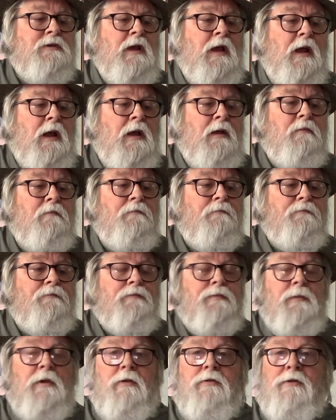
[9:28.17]

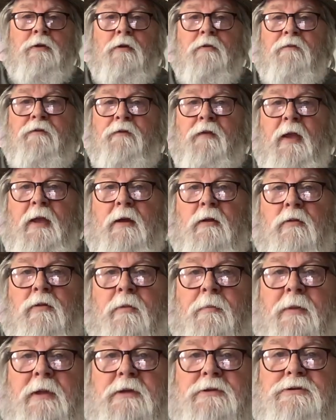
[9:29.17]
3rd fret on
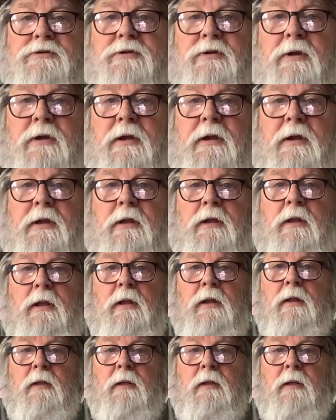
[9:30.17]
the B string,